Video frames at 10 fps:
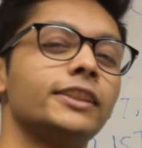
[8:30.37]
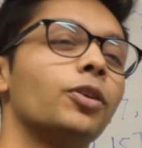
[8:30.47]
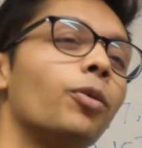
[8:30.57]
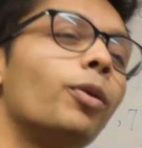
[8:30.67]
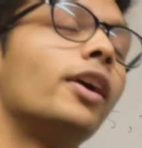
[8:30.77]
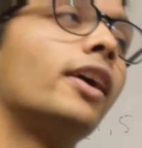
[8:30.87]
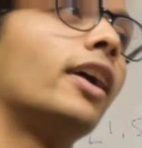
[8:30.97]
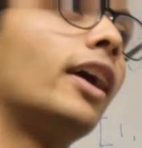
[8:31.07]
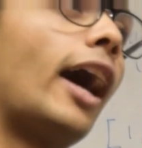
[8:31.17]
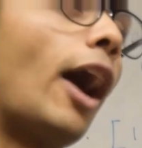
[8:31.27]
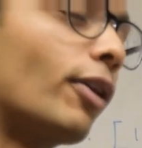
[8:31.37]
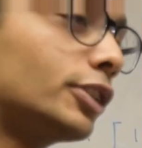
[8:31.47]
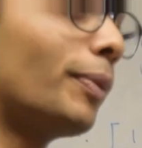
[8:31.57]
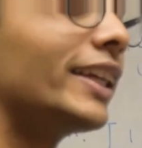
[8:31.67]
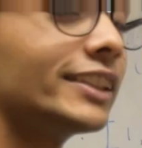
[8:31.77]
So our
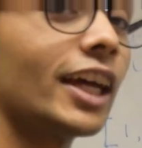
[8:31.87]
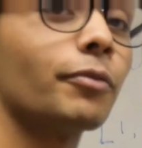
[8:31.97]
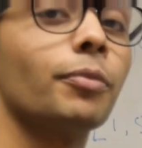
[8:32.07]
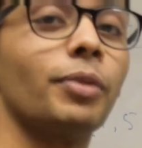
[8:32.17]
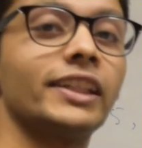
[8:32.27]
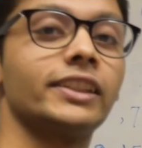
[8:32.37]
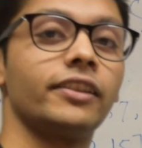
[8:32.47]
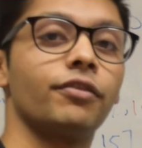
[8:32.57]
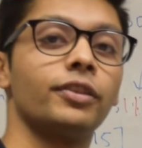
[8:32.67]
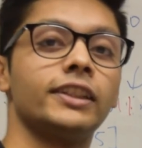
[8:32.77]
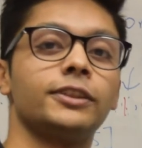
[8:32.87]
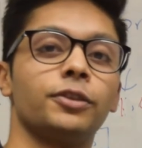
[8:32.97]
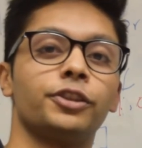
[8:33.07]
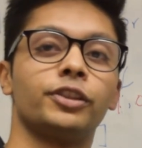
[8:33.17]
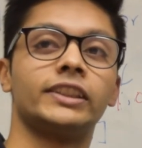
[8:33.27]
space-time complexity for this
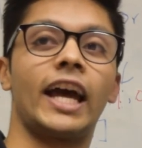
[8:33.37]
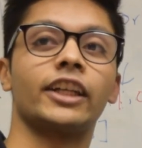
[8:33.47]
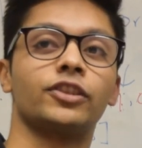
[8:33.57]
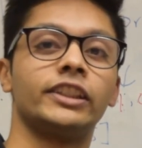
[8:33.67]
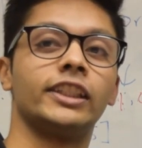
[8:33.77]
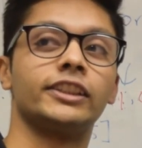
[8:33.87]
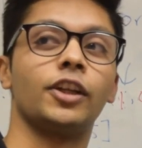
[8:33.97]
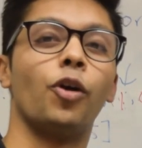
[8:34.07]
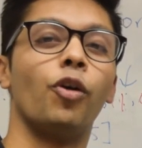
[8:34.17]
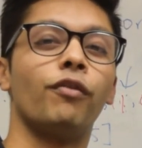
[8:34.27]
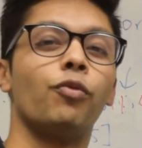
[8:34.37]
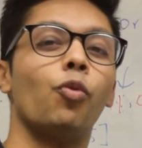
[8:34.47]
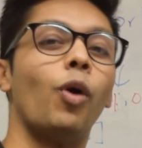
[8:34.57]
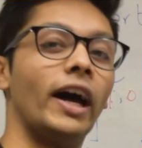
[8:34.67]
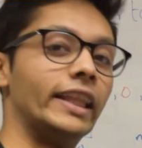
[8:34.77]
solution is actually just O of
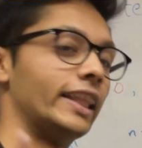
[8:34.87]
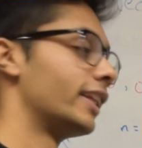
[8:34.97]
1.